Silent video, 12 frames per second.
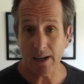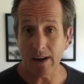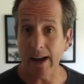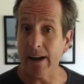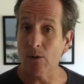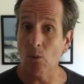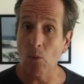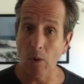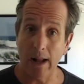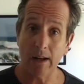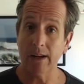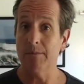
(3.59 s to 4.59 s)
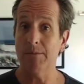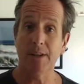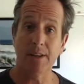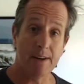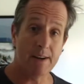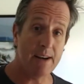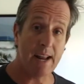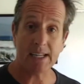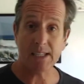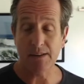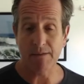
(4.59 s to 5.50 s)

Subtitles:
and welcome to the next